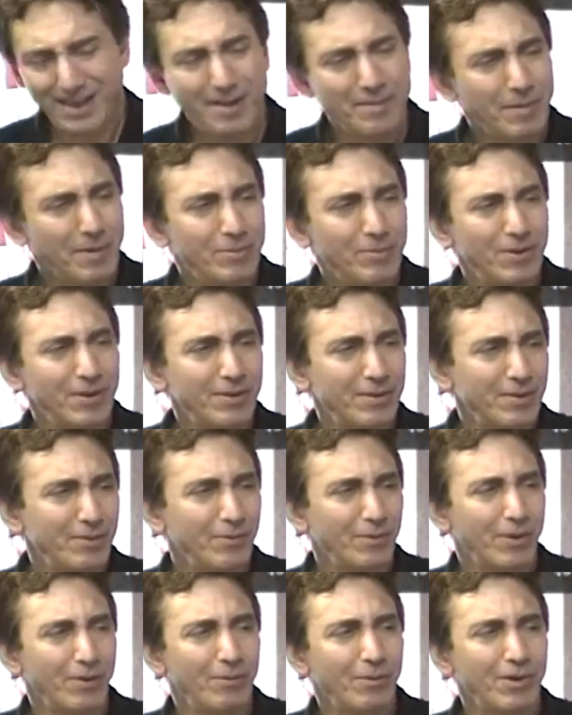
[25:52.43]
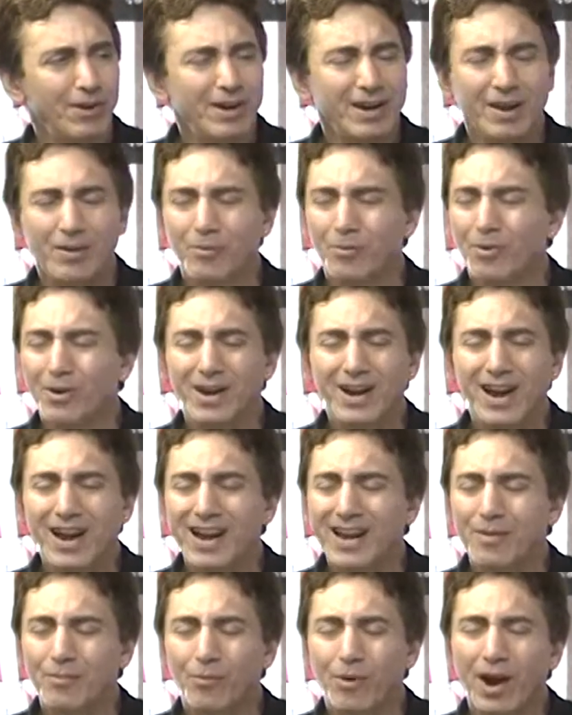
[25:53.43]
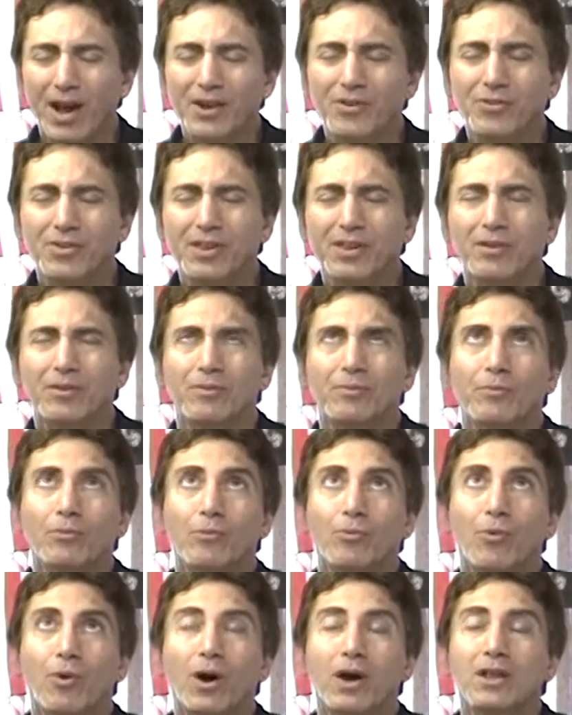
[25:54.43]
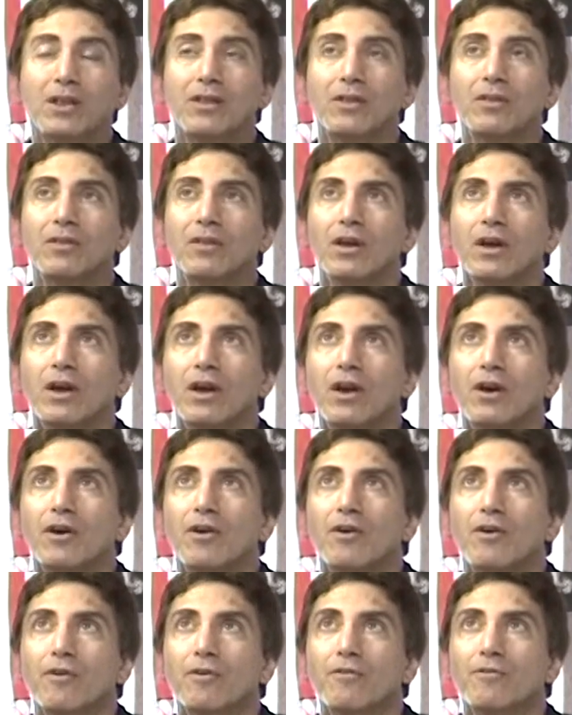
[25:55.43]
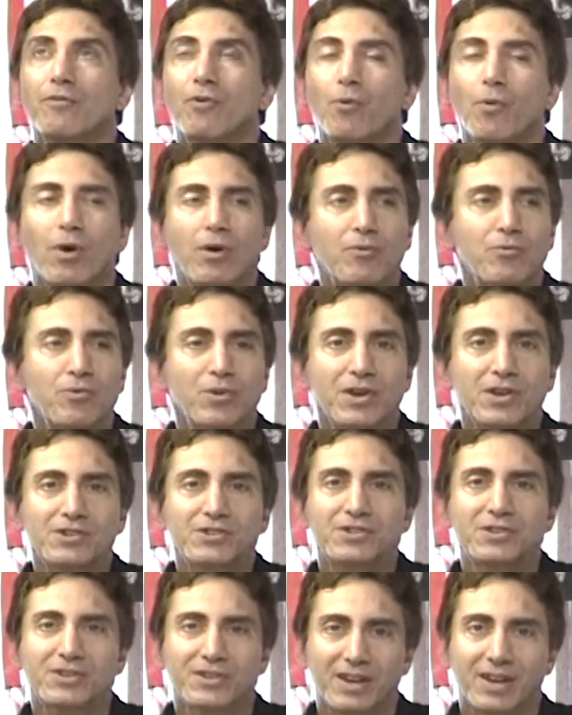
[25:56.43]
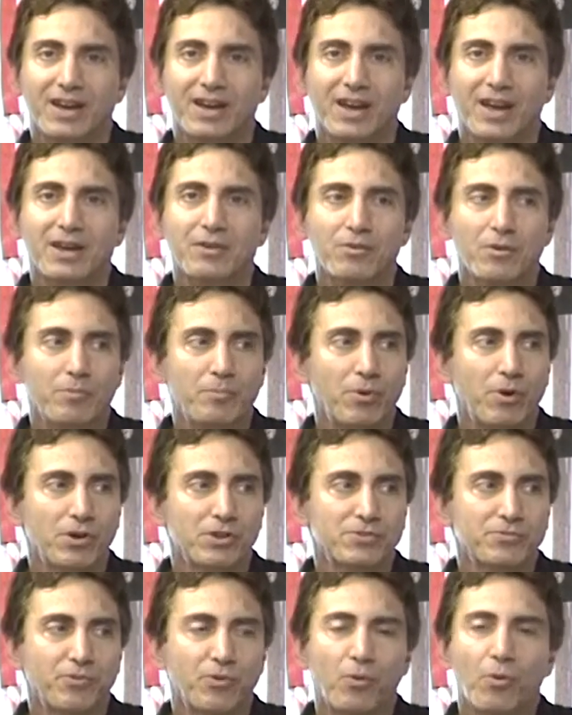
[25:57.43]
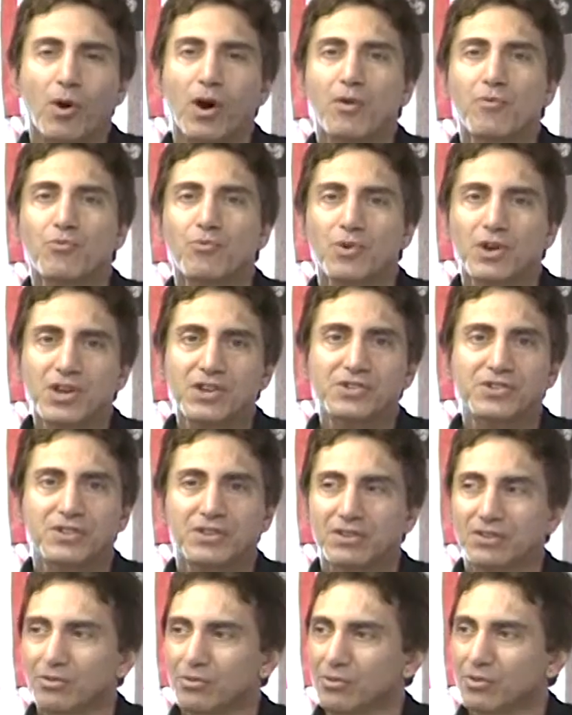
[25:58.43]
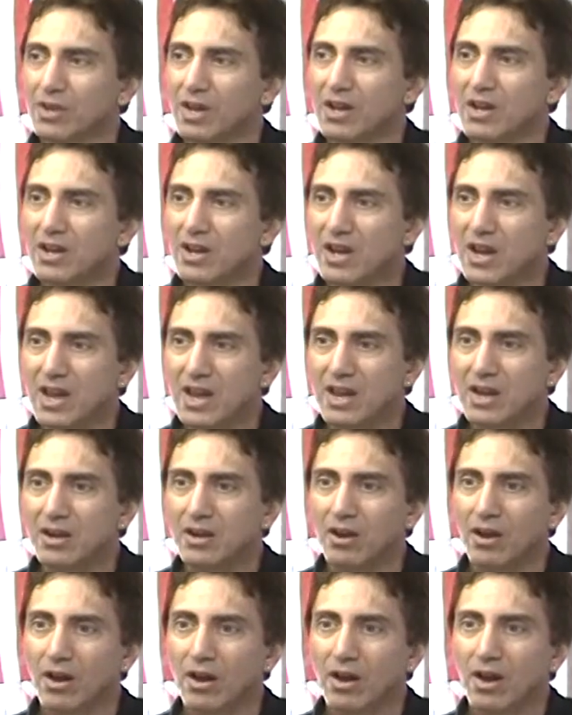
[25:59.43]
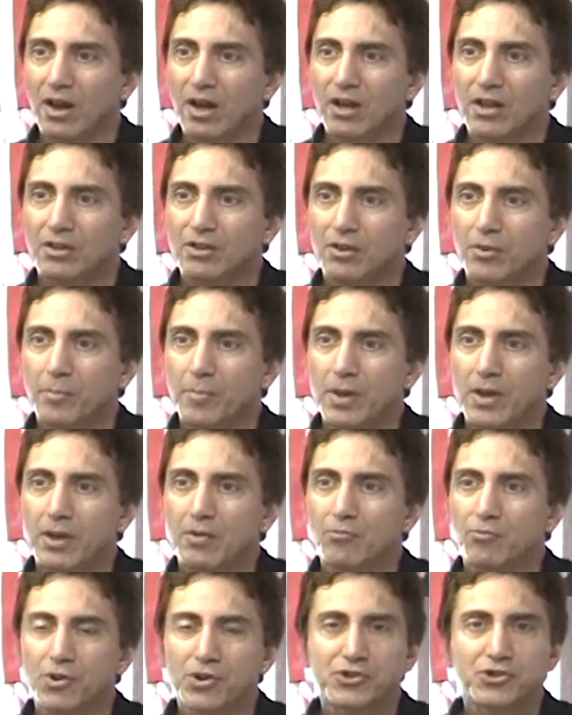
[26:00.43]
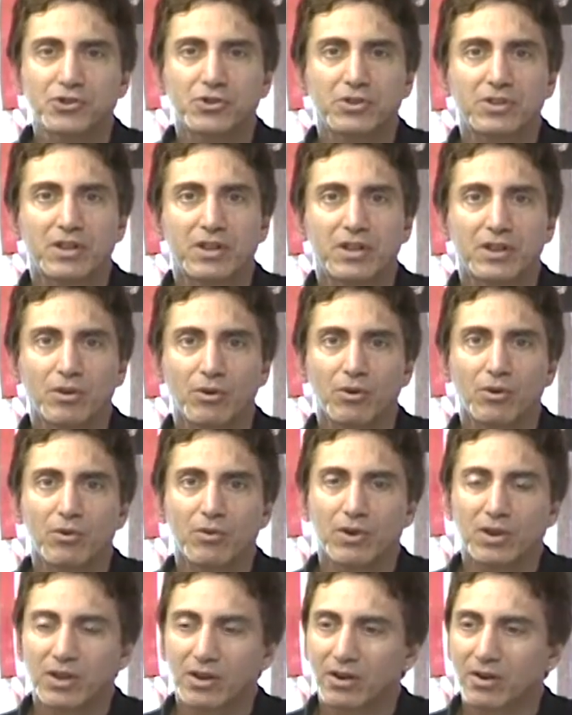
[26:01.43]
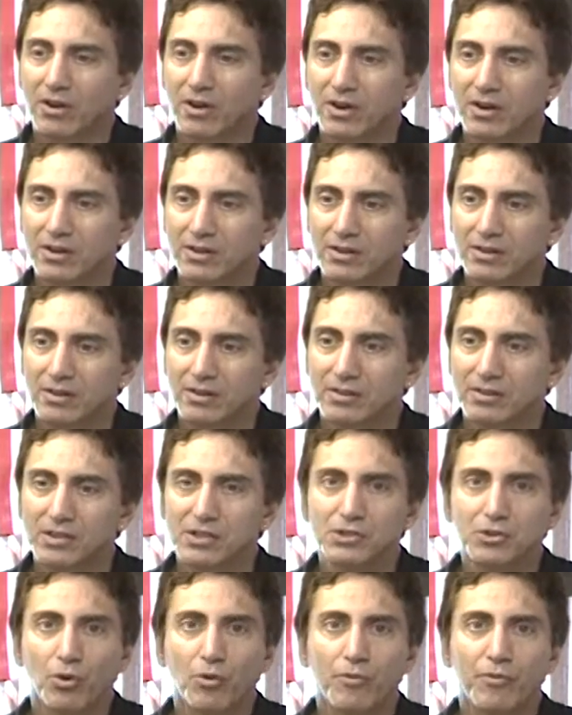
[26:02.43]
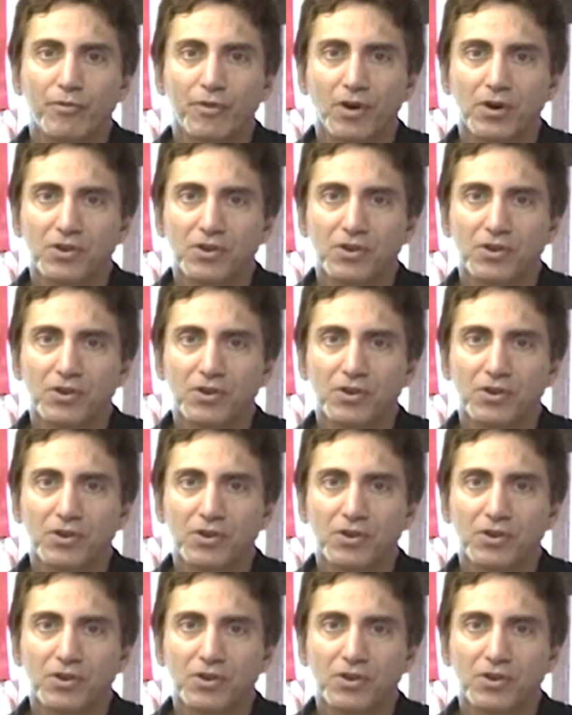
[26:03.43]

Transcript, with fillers: Yeah, I mean, ah, ah, ah, what, what, what, did it? What did they? Why do they? What? Angry Birds. For what reason? Yeah, Angry Birds. for what reason do they need to be richer than they already are? These old